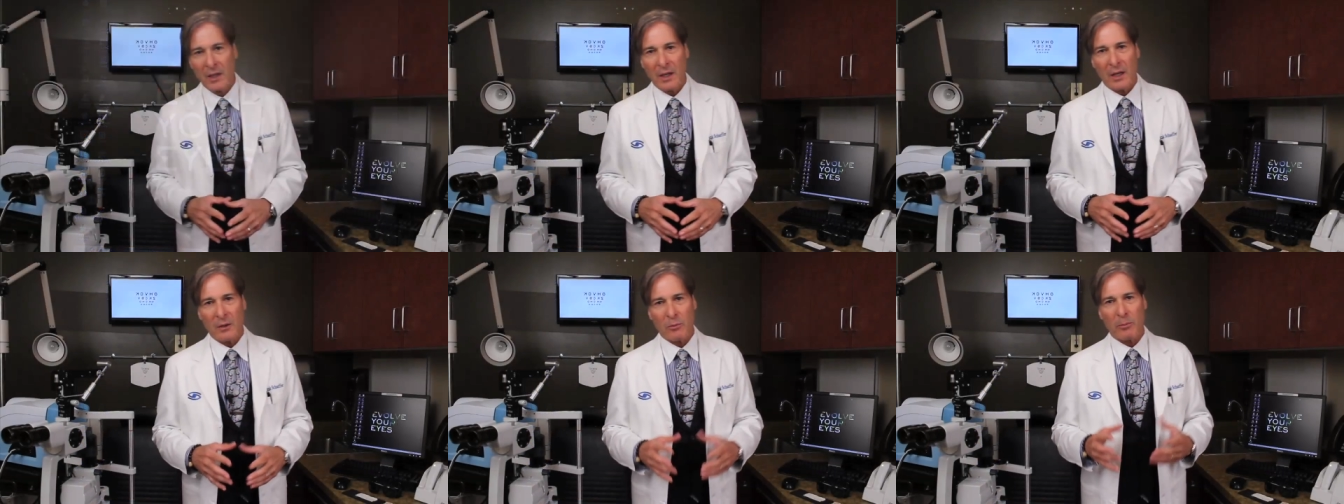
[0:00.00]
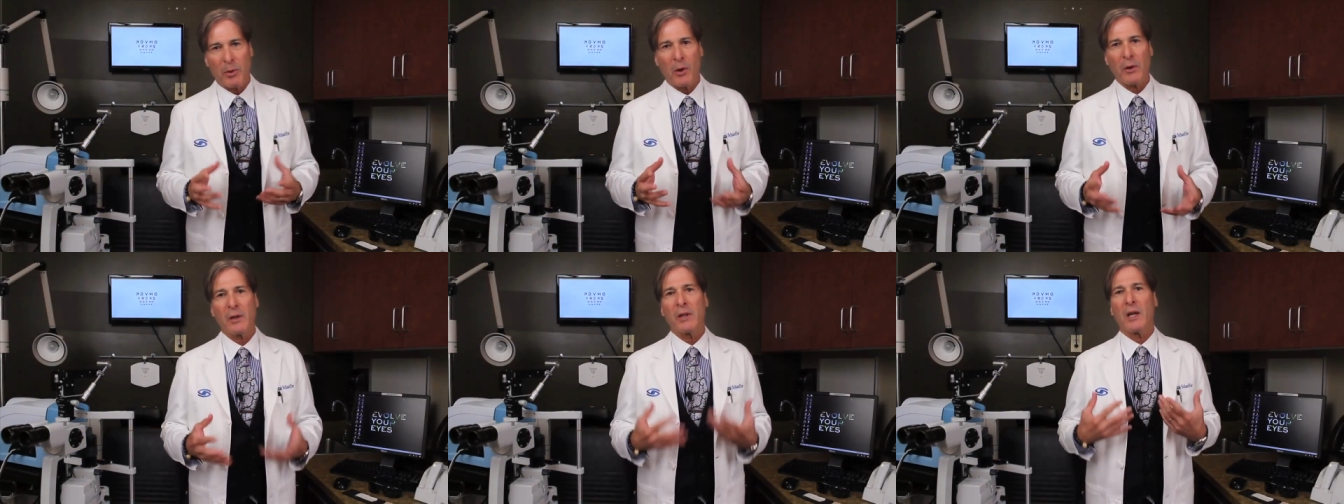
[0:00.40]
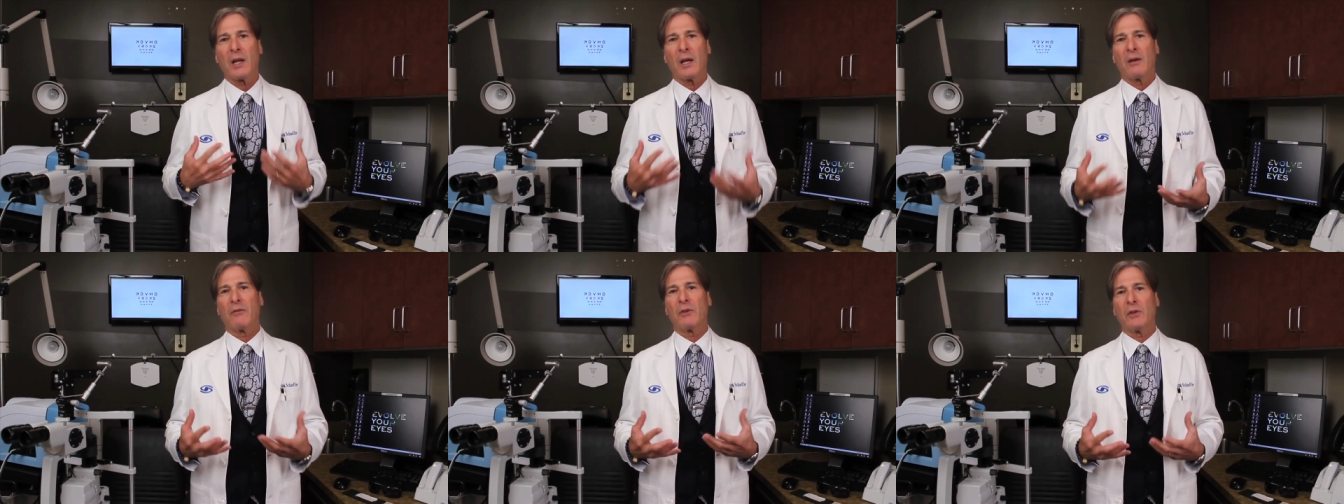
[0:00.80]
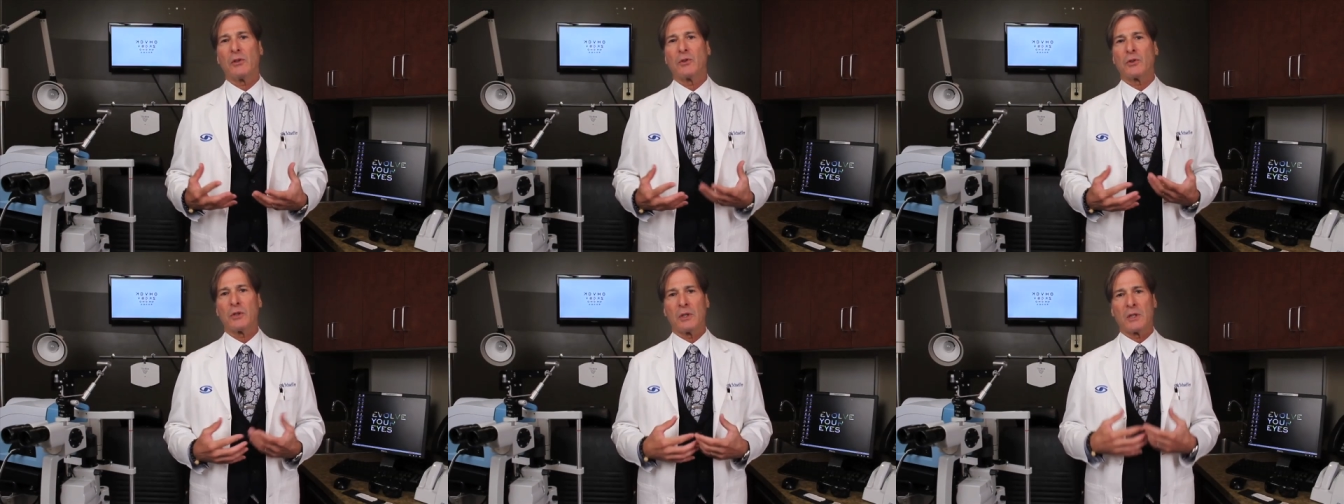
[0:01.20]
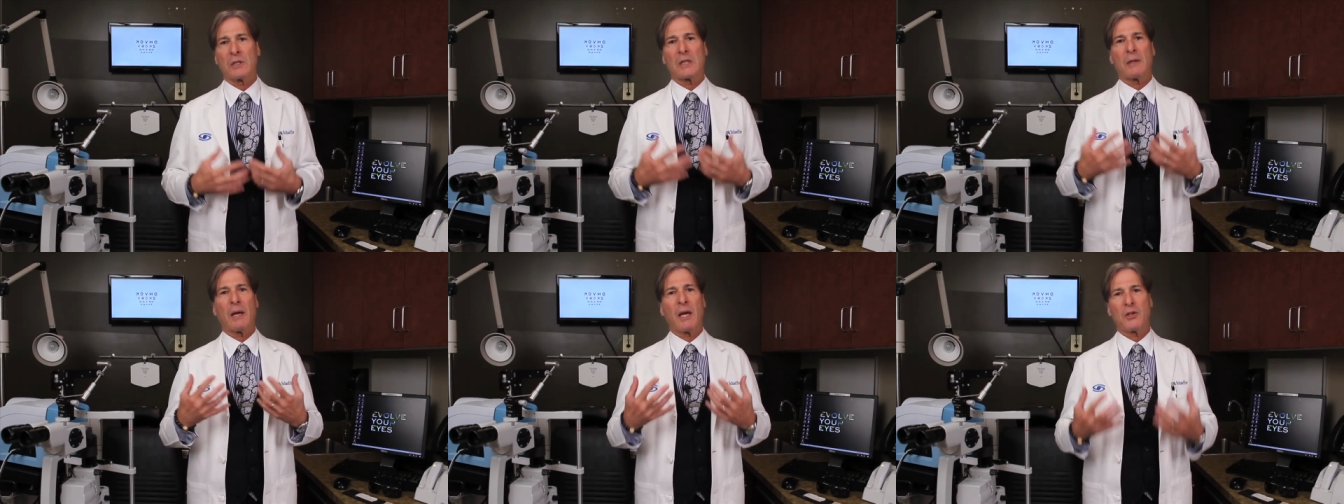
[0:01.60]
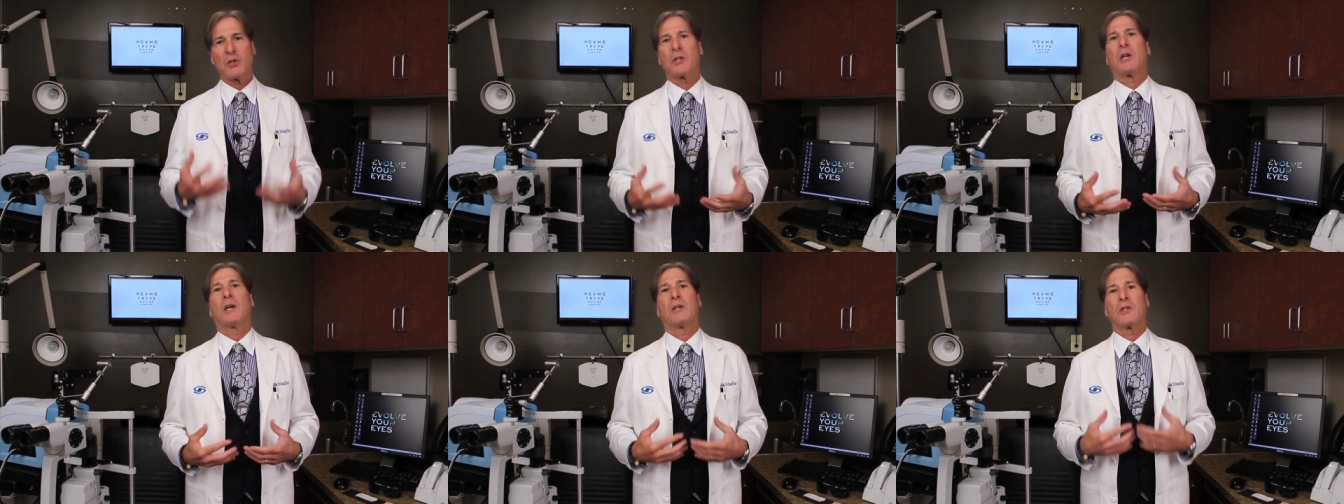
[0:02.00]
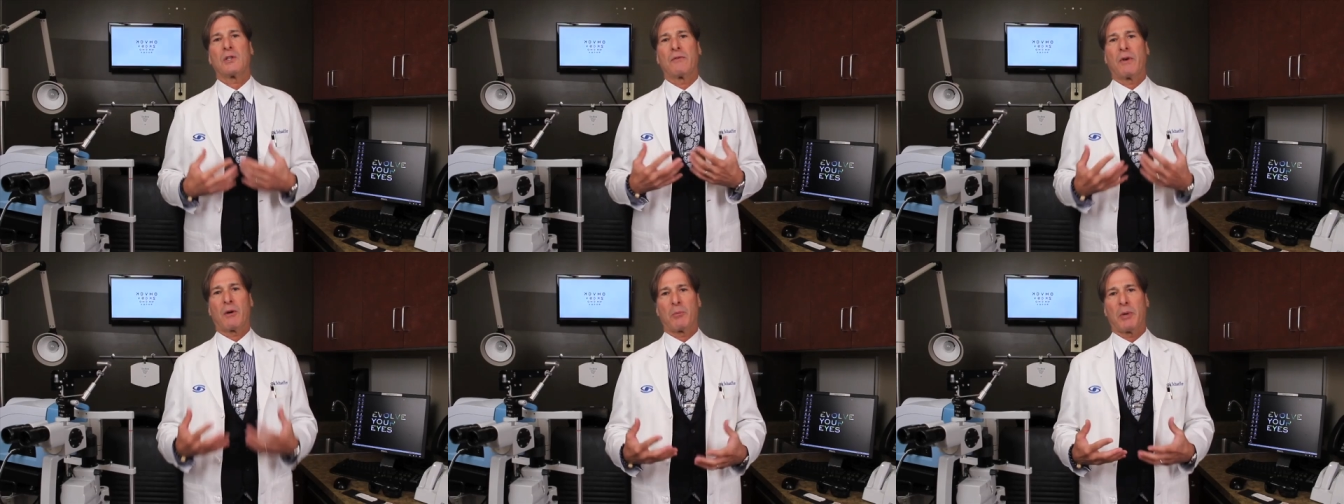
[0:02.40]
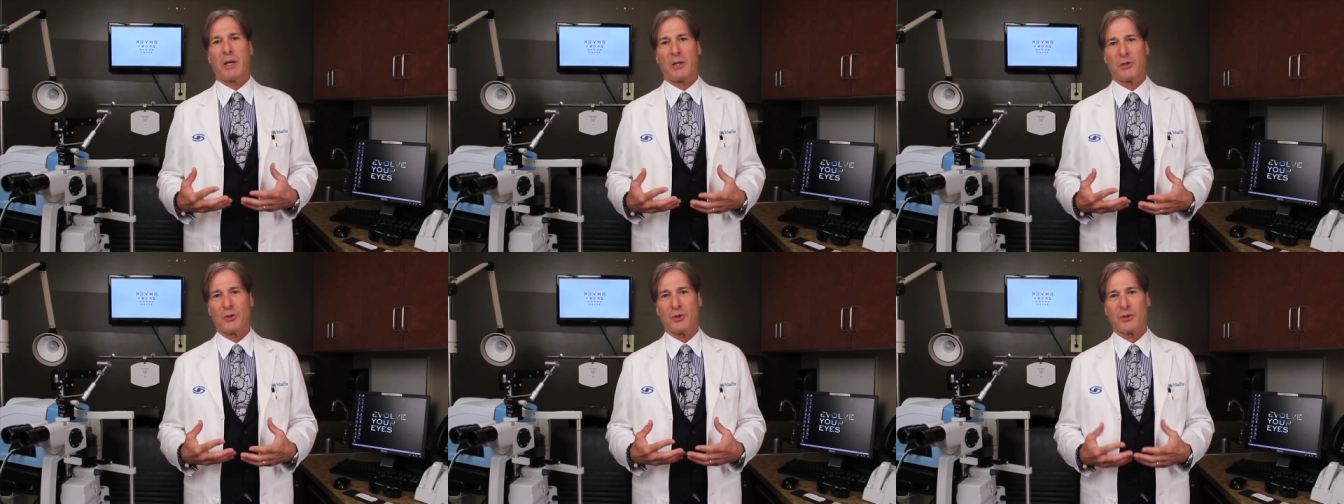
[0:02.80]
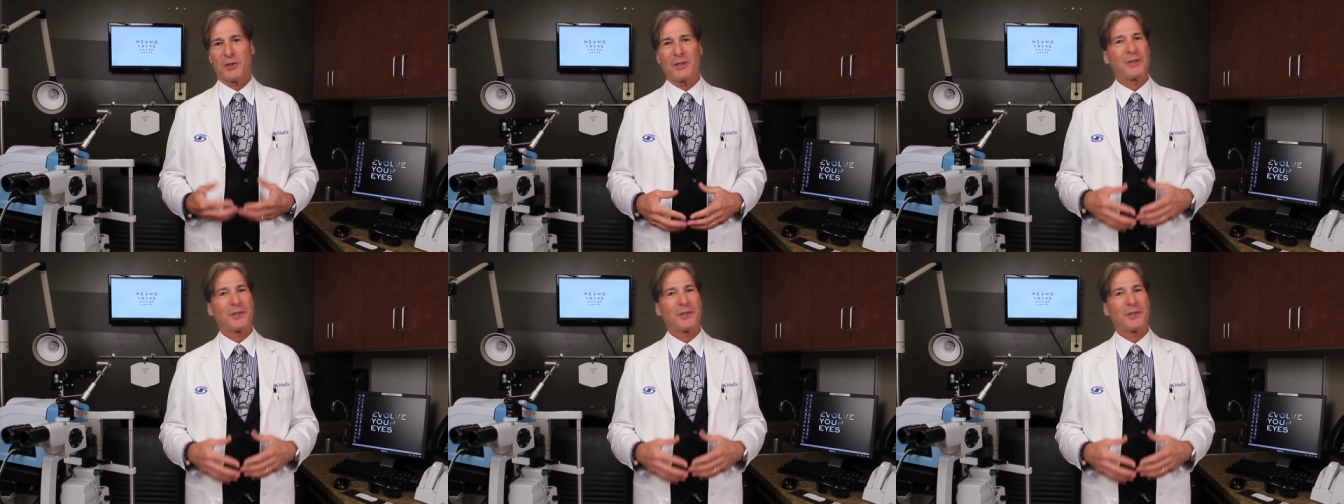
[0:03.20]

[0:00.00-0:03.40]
And part of that evolution is education of our patients.